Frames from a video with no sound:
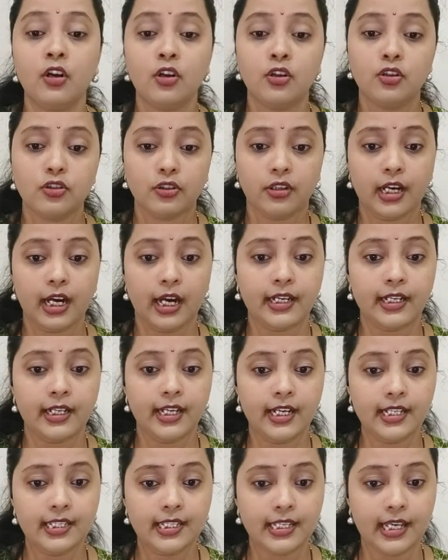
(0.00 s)
So can't
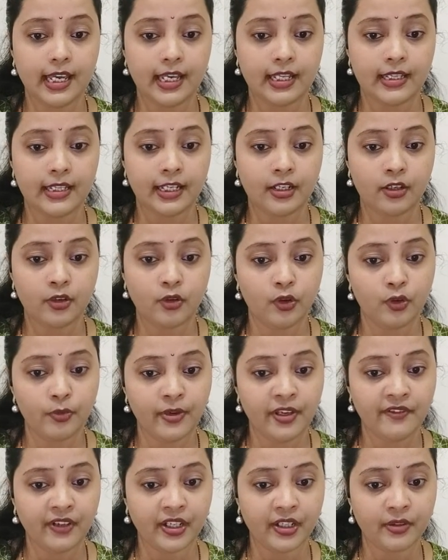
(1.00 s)
I say there could
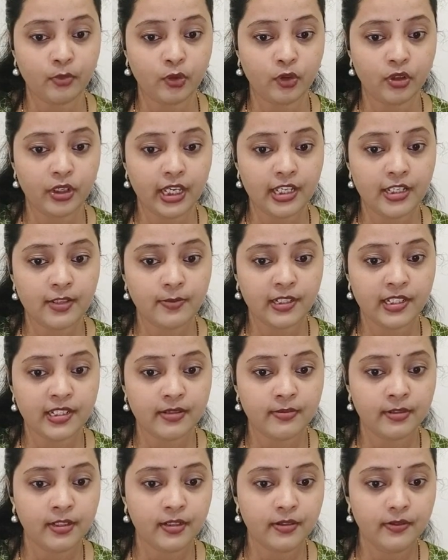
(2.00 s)
be one more case
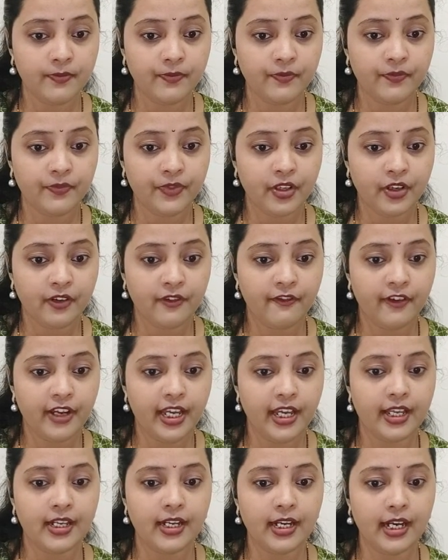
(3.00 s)
possible? Where